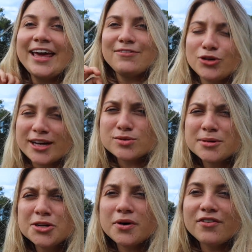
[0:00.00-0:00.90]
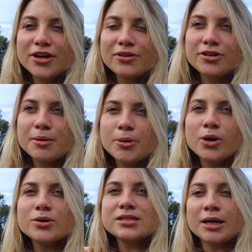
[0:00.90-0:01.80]
If you guys want me to do every other day
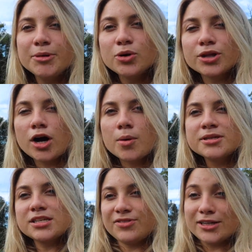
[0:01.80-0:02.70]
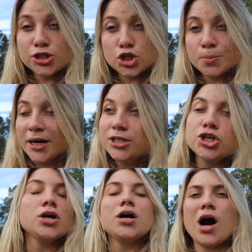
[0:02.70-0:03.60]
post, let me know in the comments if that's too much.